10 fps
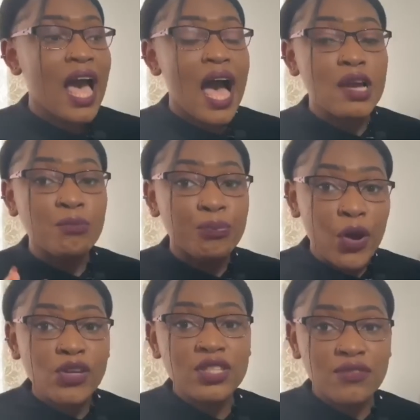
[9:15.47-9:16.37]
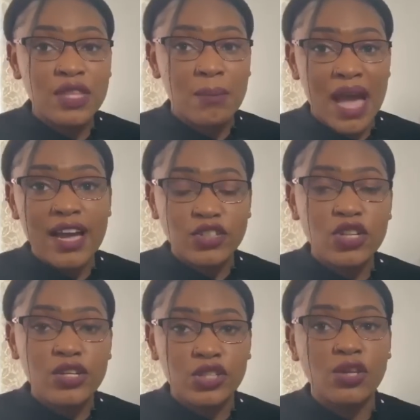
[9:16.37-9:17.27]
And both of them
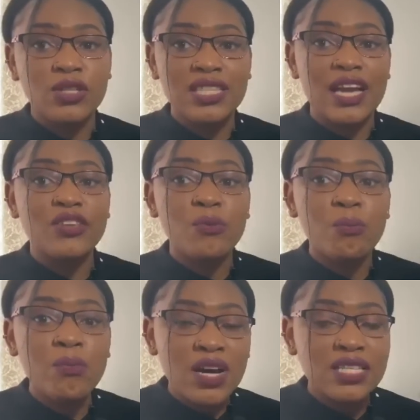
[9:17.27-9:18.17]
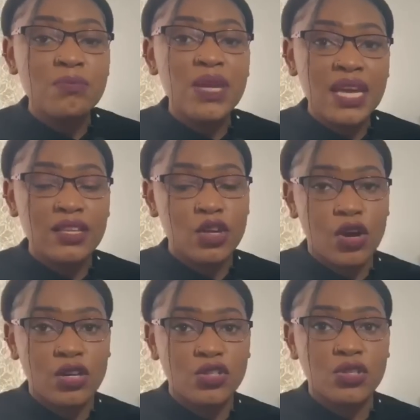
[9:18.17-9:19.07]
actually shows that you must be in the
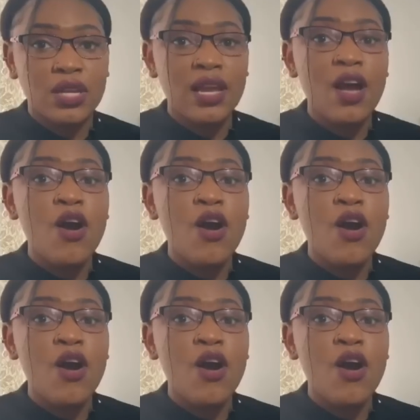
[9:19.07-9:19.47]
country